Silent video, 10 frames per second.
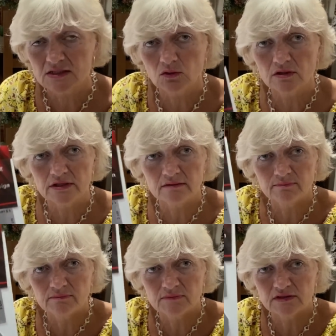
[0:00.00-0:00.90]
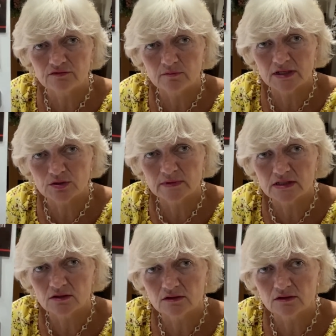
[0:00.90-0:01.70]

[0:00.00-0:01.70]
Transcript: all the different measurements on